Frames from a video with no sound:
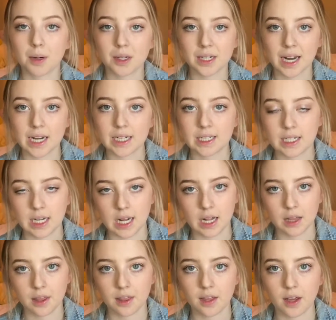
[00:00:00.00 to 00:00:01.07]

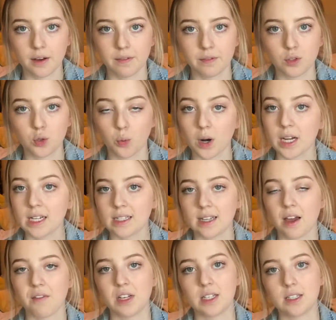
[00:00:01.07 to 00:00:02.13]
19th of
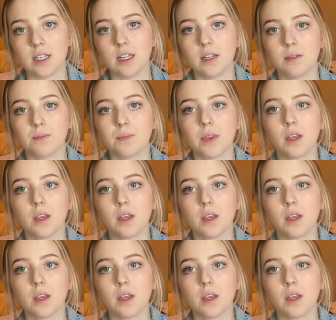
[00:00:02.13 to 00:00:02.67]
2017.